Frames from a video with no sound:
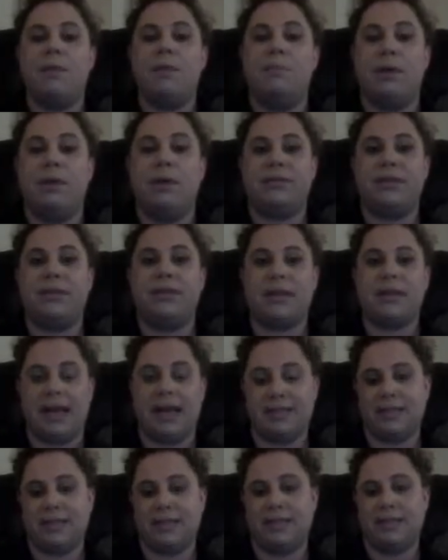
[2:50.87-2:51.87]
but the
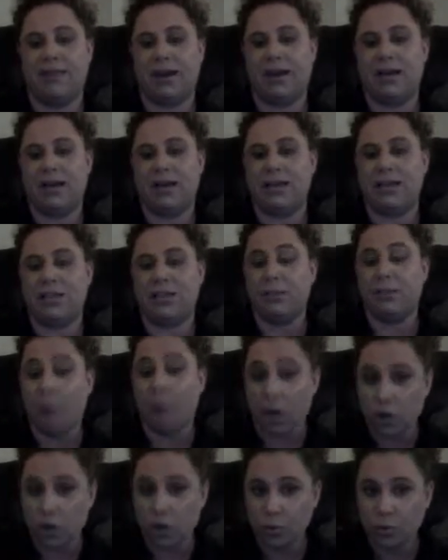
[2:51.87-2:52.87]
class is divided into
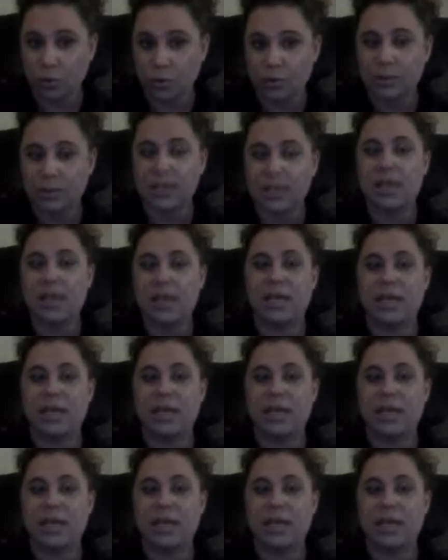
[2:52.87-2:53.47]
modules.